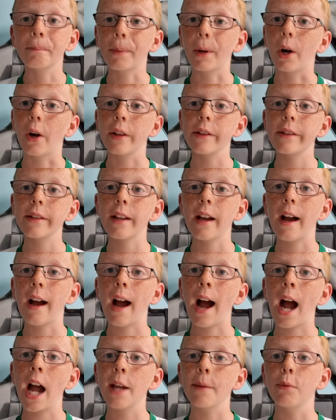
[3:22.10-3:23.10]
but
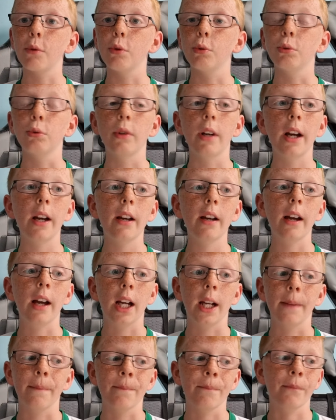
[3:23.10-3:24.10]
I will
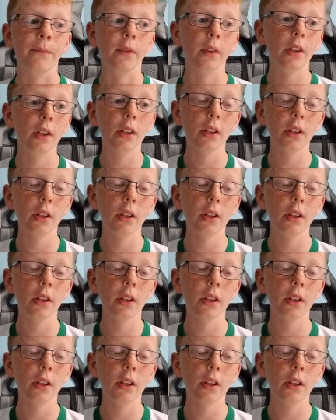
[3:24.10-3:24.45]
um,